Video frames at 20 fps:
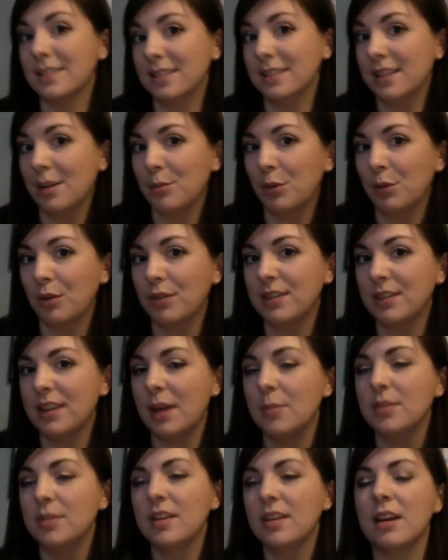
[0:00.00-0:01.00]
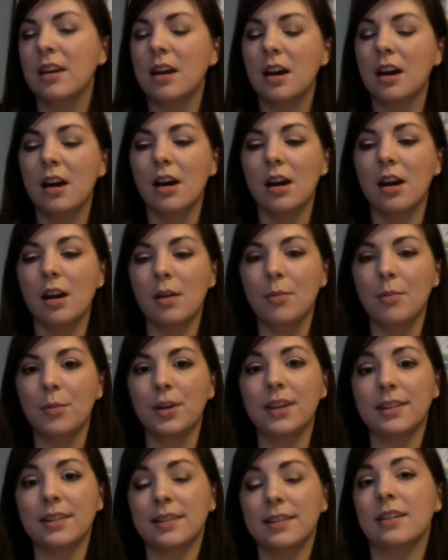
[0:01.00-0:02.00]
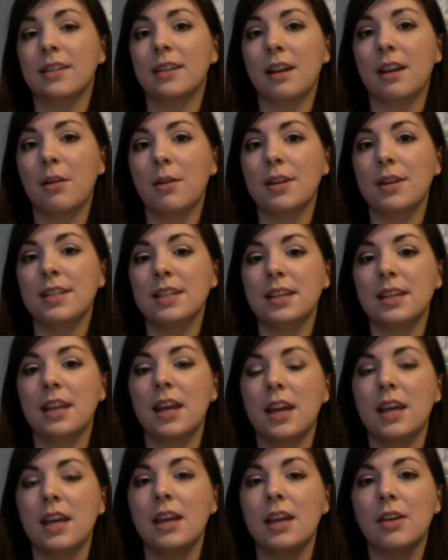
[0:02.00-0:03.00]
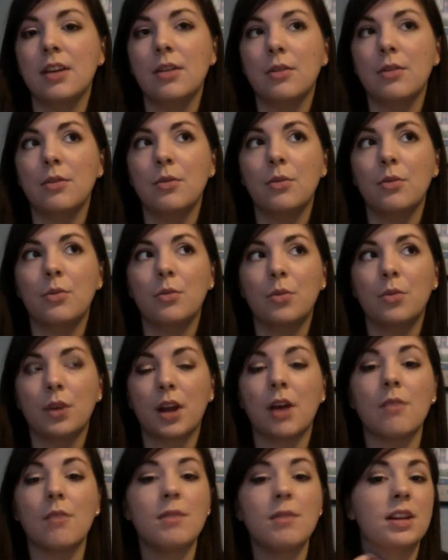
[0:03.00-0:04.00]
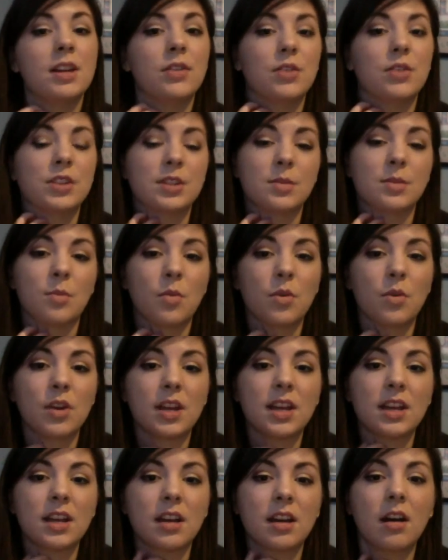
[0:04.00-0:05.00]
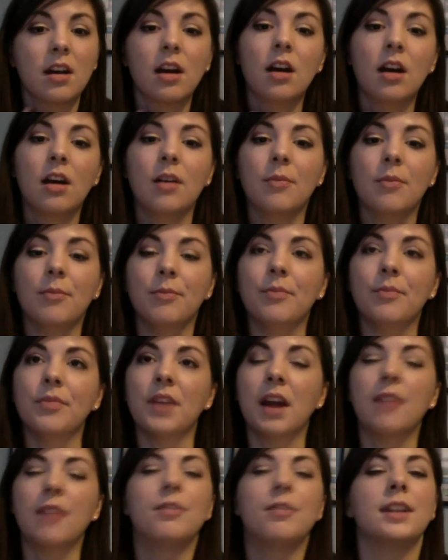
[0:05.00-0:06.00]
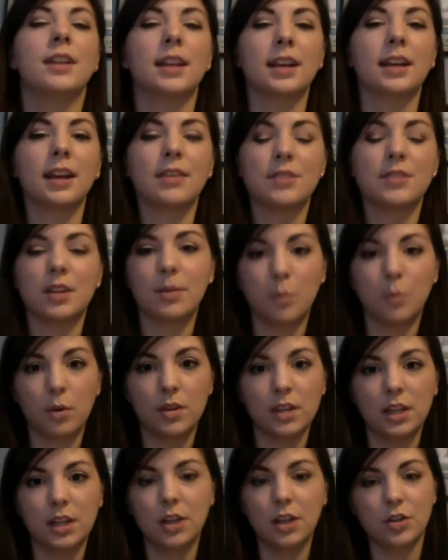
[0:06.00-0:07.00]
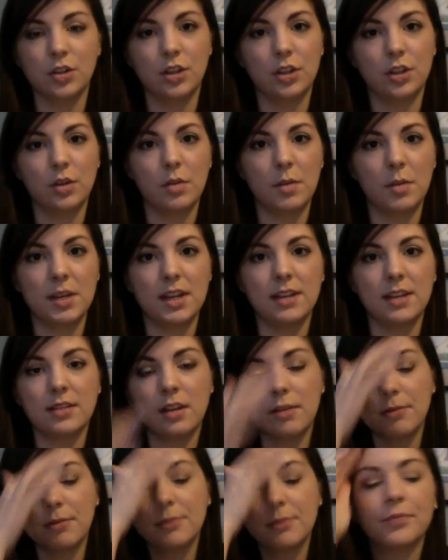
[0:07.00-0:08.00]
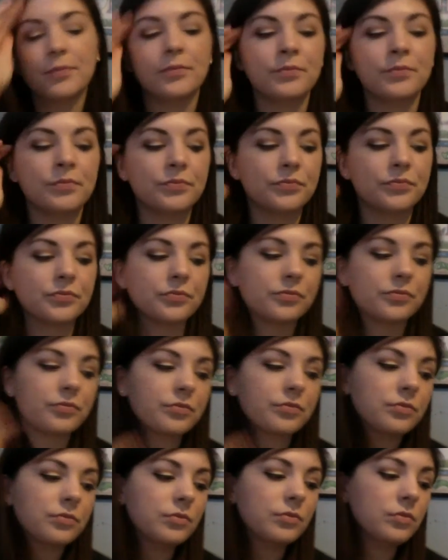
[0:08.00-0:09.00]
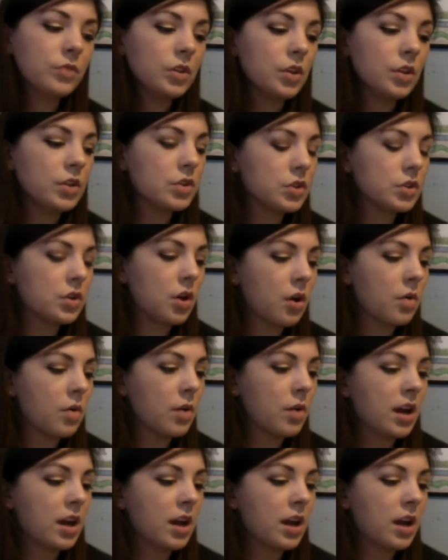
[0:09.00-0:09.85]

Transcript: number of steps. But considering how I did a workout video this morning, I feel like I've done more than I usually do on my days off. So